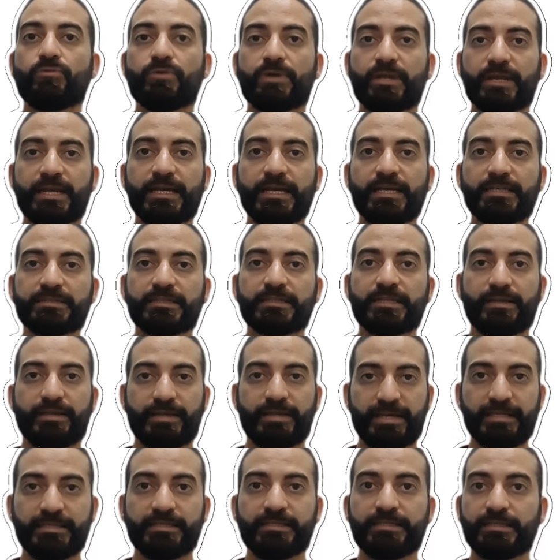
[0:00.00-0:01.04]
And we
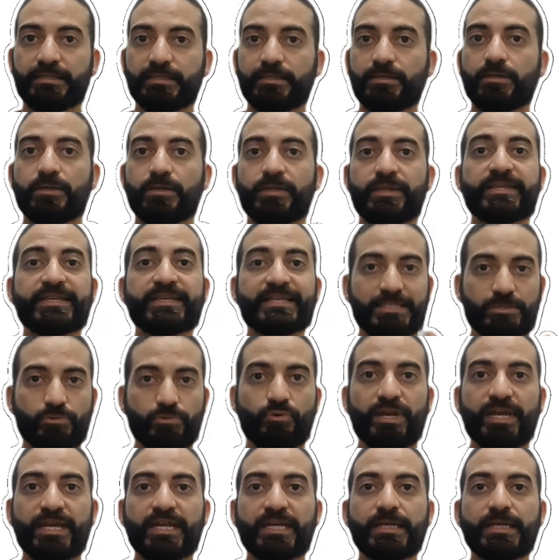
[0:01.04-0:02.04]
can get it